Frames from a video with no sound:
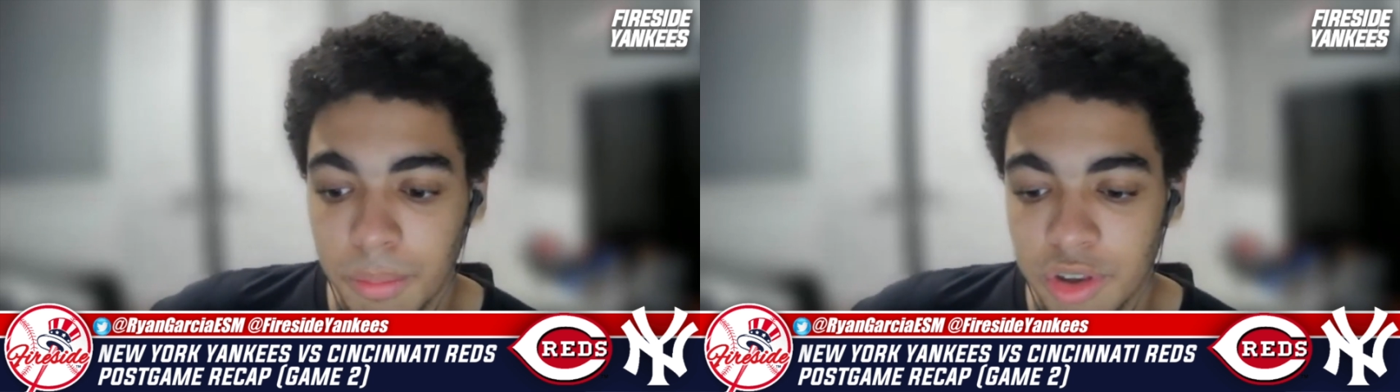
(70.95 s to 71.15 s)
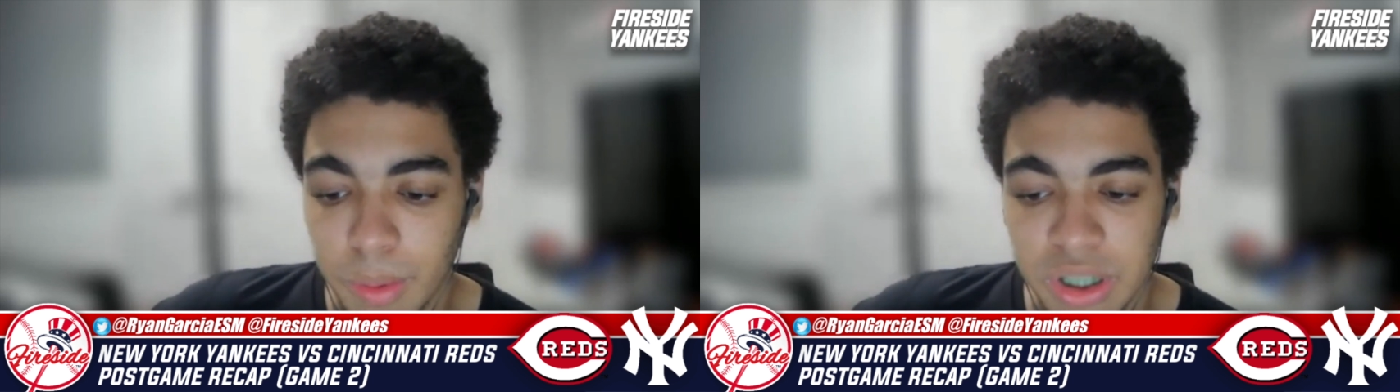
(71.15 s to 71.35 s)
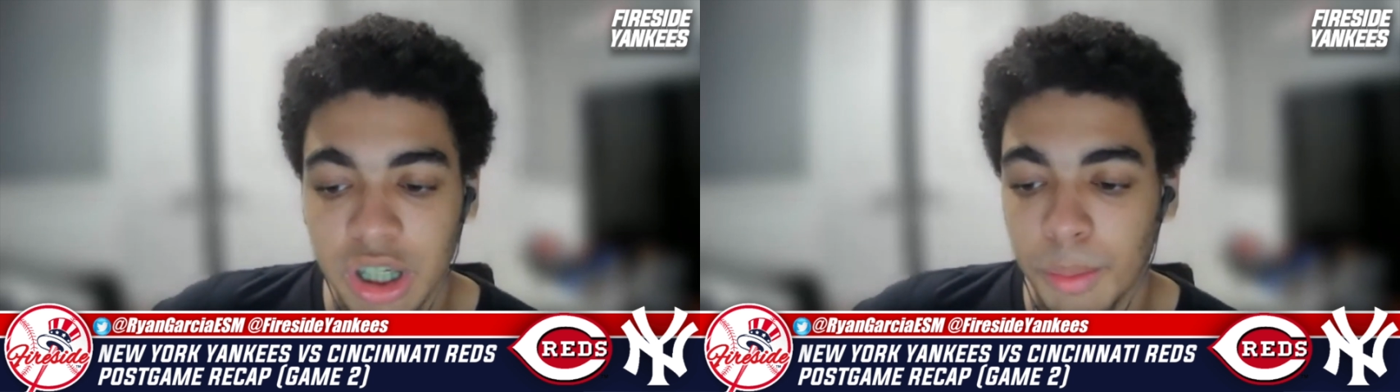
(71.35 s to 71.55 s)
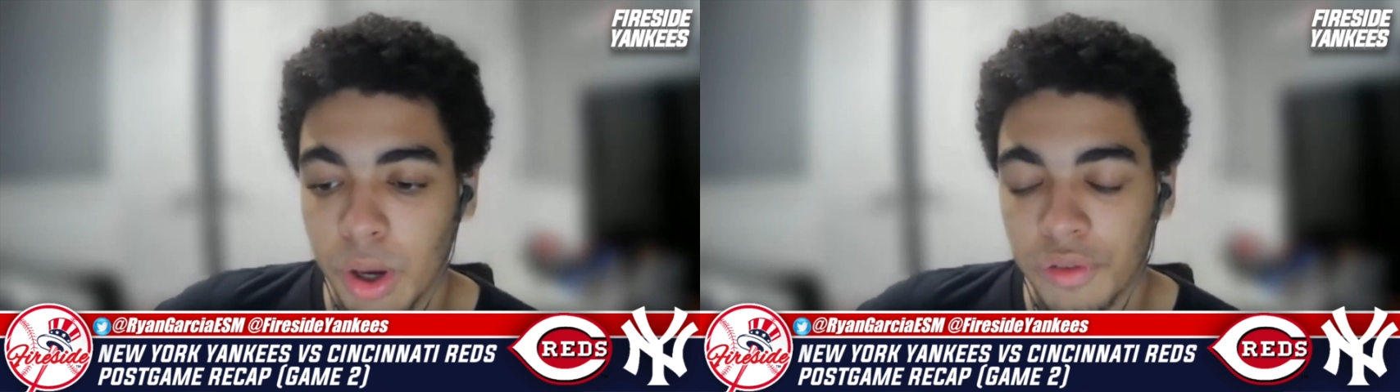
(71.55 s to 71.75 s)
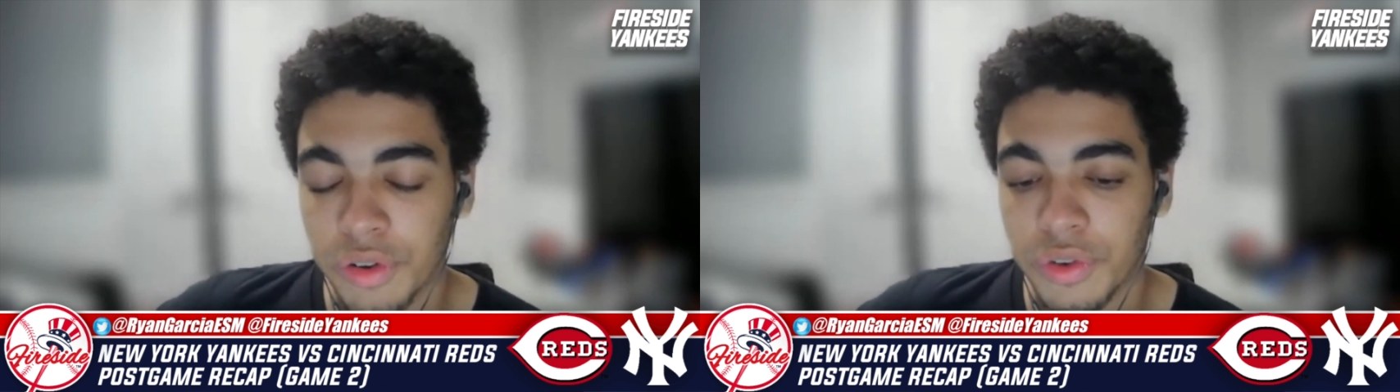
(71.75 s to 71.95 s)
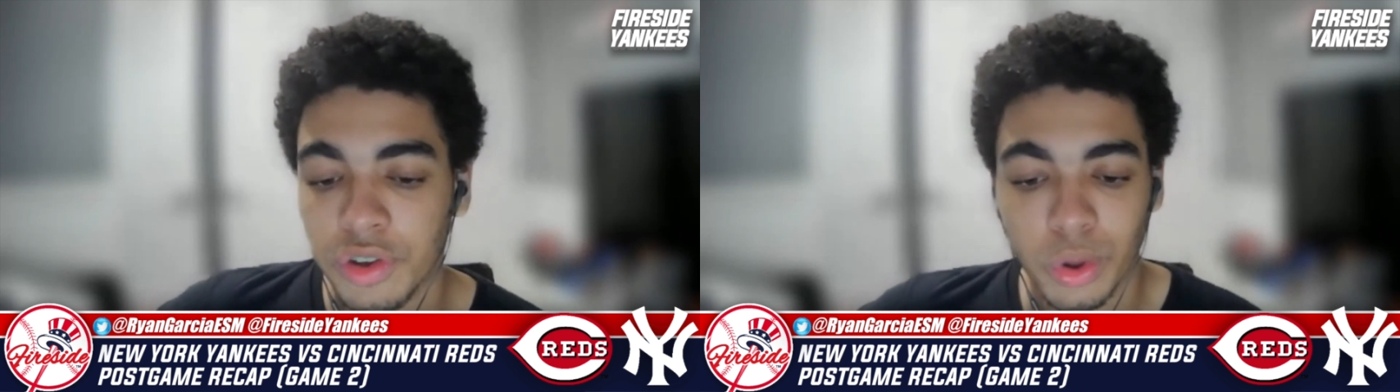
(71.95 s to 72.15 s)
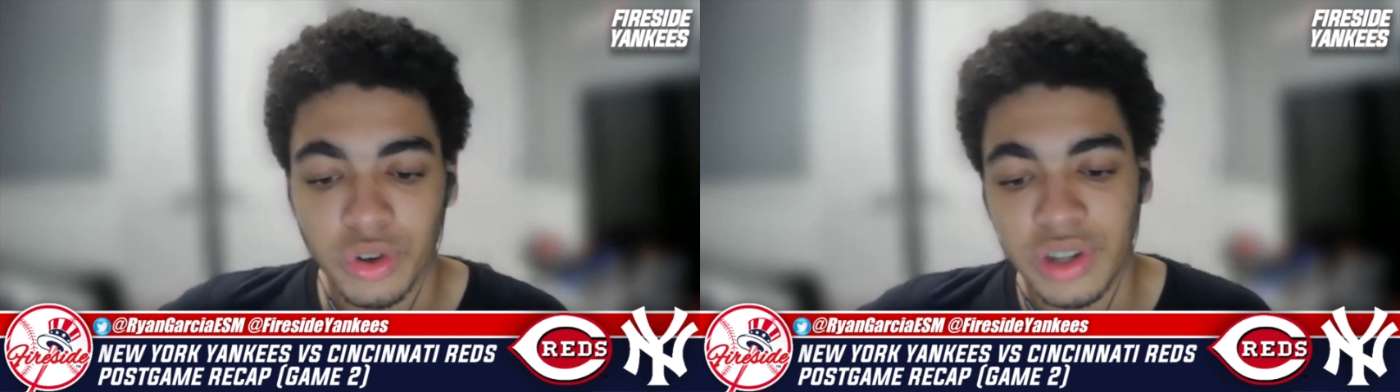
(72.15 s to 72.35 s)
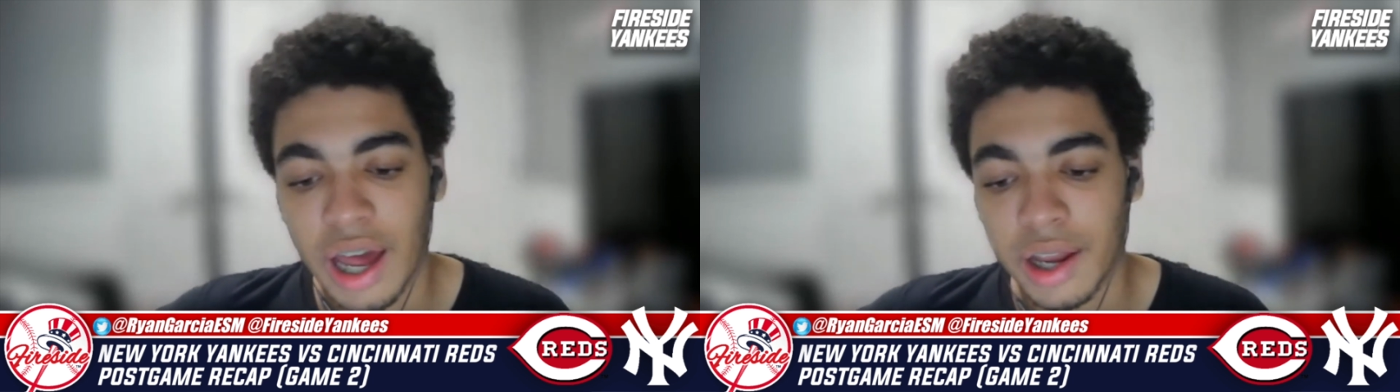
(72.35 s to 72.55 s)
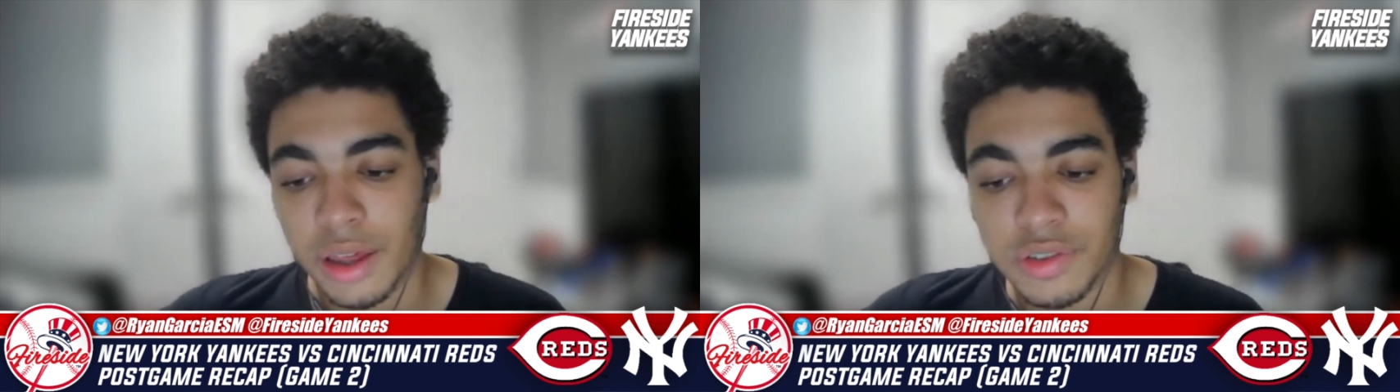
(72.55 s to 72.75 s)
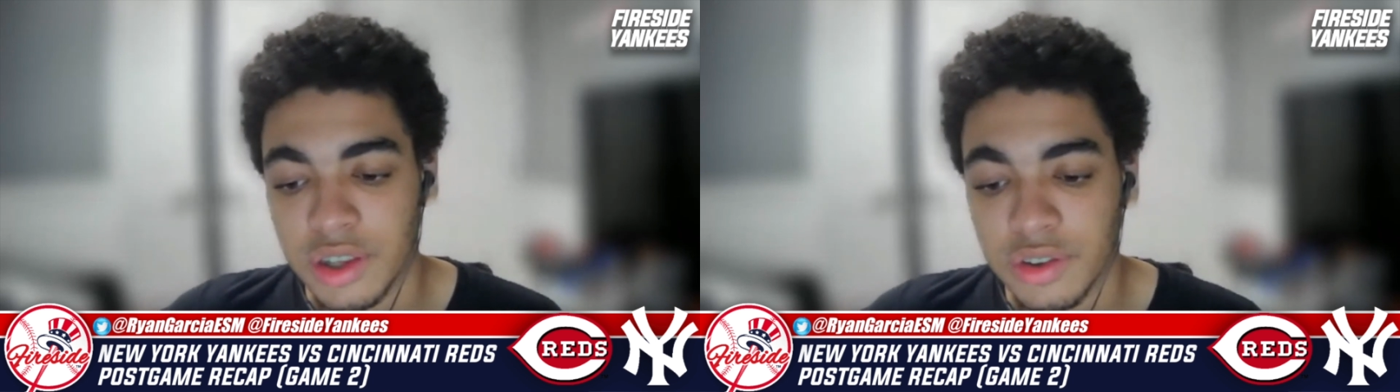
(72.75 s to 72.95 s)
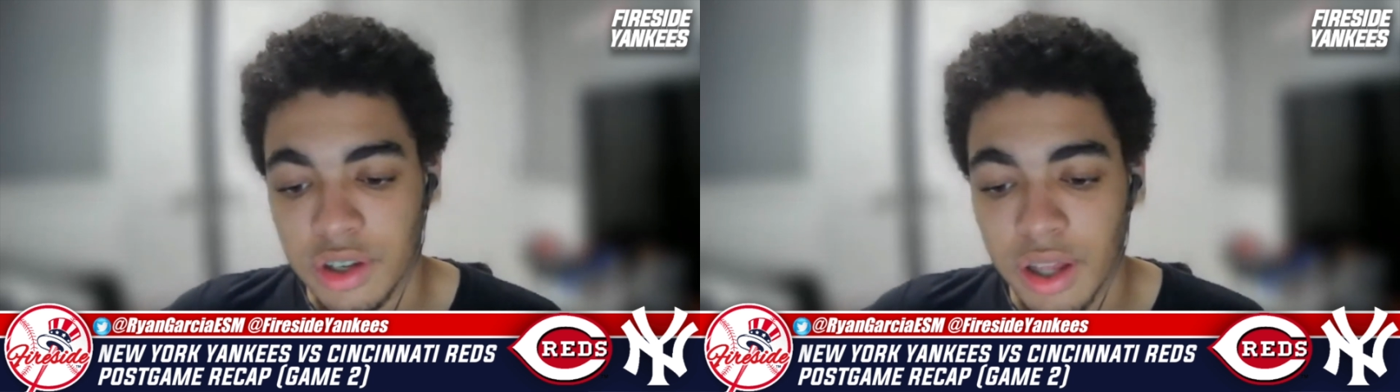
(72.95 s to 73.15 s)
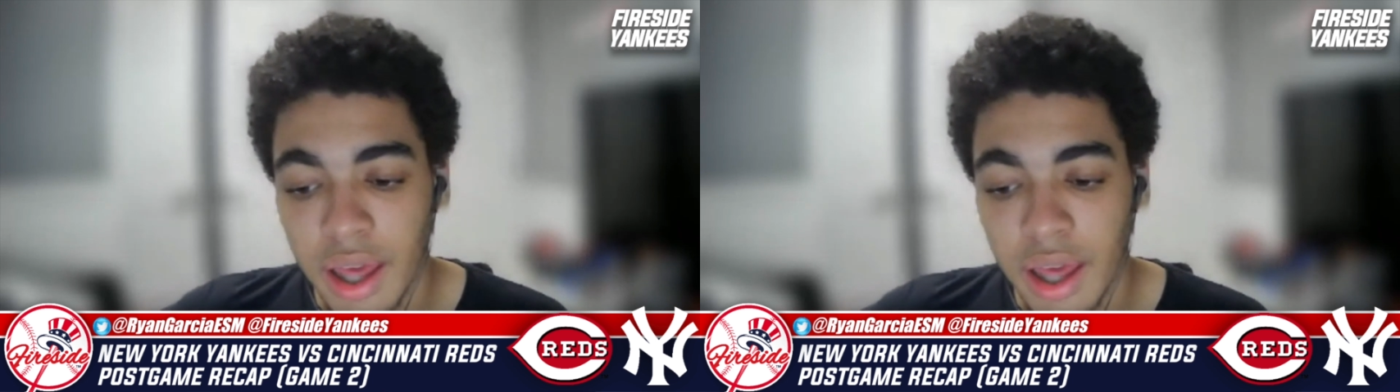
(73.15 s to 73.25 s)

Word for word: especially coming off of his worst outing of the season.